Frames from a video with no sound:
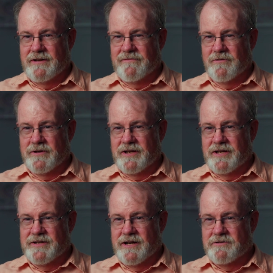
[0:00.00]
foreign
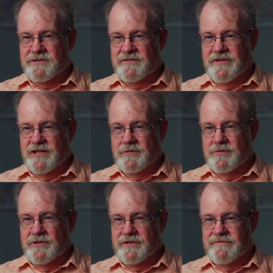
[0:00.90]
aid dollars
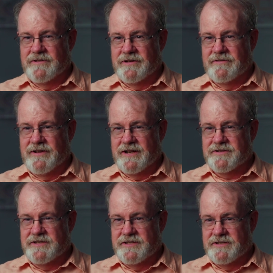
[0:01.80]
available to fund
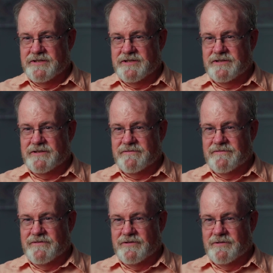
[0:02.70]
vaccines
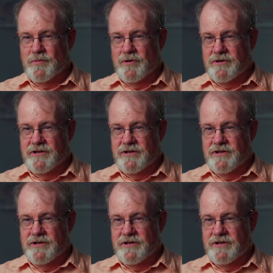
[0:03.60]
for poor